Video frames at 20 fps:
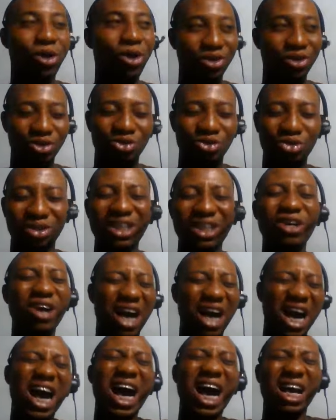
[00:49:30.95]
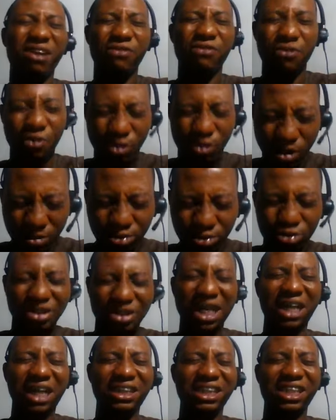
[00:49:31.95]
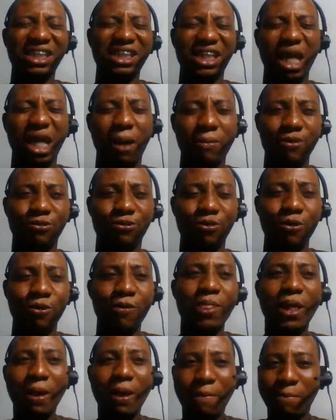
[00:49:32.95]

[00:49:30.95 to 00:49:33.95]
Or you say, I have come to that area before.